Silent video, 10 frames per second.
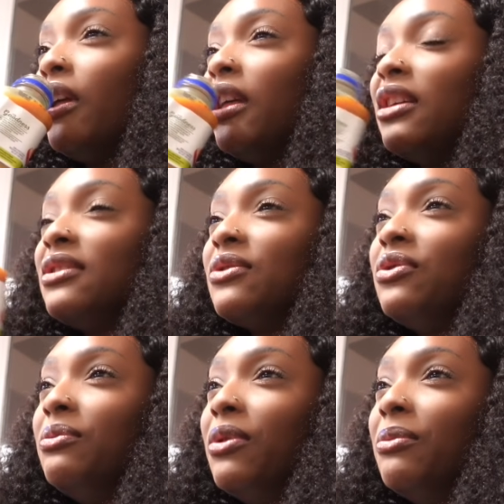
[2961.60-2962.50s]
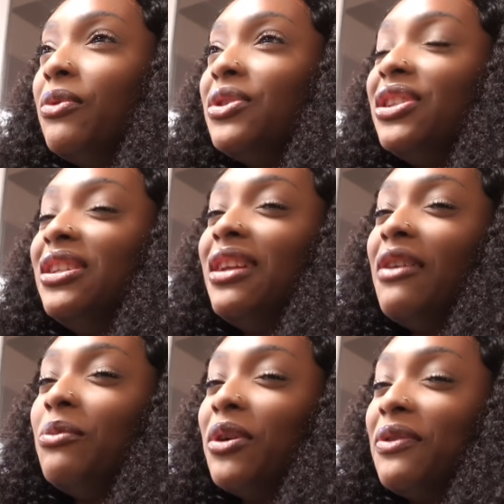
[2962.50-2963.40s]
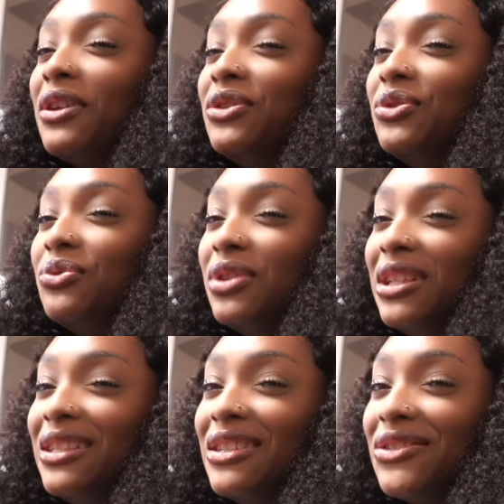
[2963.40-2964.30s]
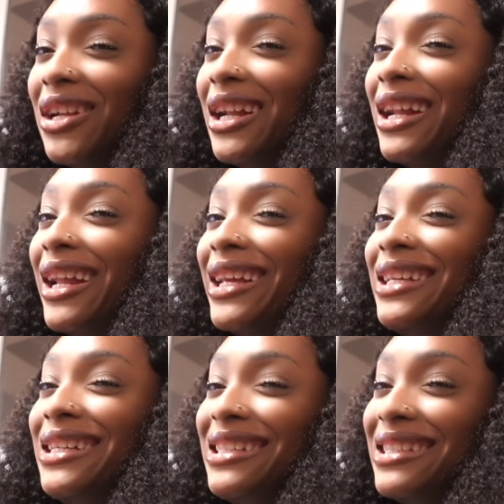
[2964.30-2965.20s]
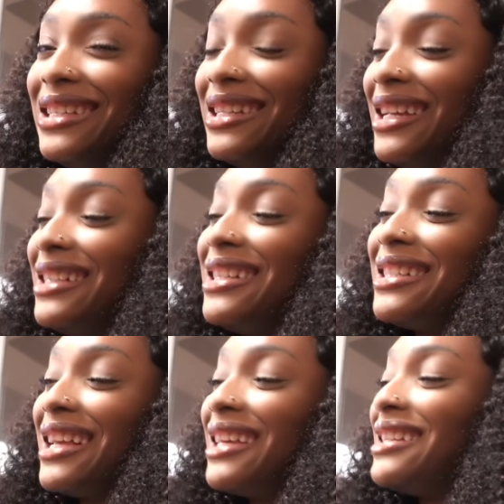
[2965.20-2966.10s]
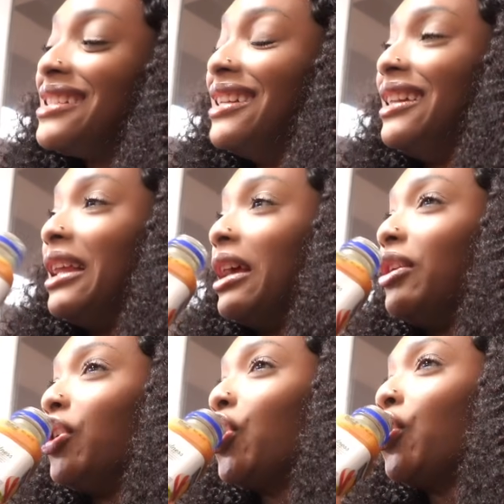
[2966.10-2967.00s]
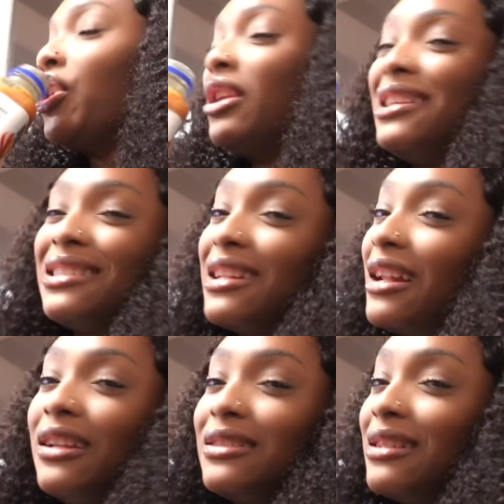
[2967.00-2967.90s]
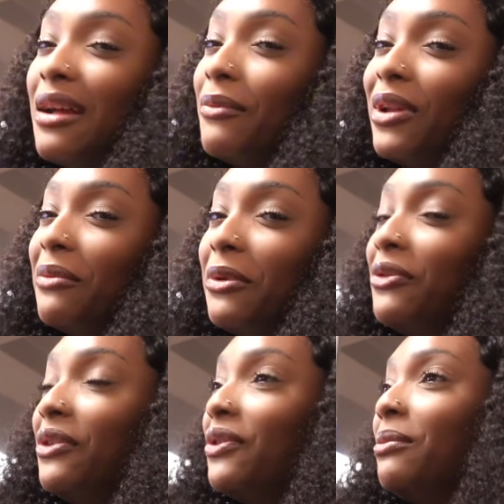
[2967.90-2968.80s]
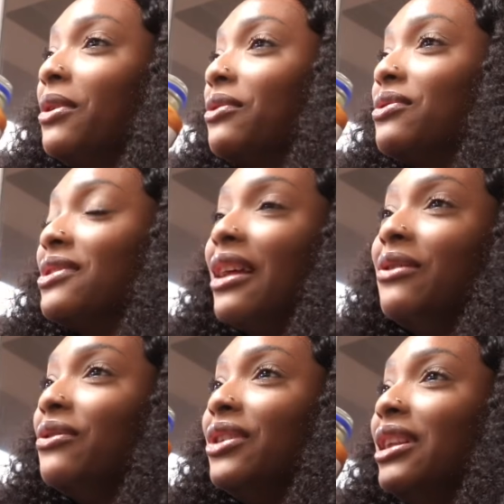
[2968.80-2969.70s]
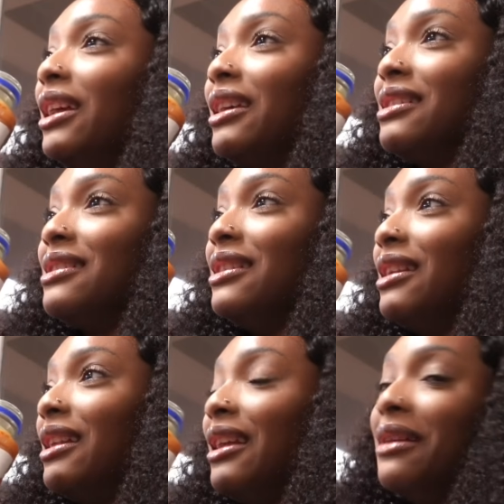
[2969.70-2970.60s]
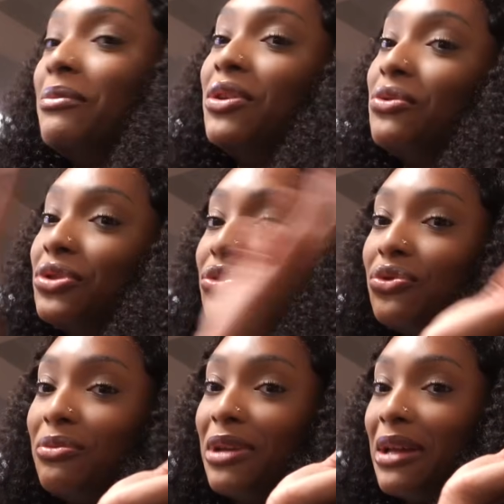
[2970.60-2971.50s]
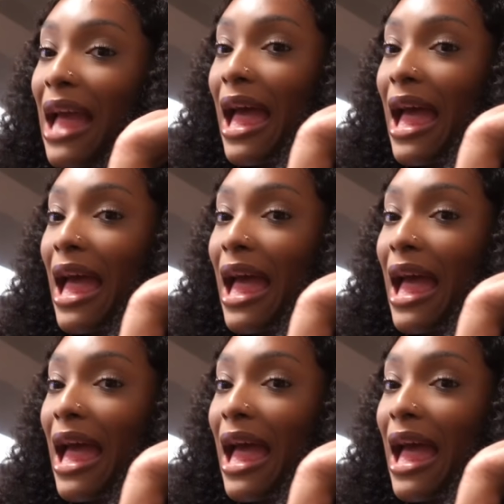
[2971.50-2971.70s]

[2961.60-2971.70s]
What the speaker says: It's good, but I wish it did have more of a jewelry taste rather than an East Indian. It tastes like East Indian. East Indian is not one of my favorite mangoes. I don't really like East Indian either. Me no, shoot me.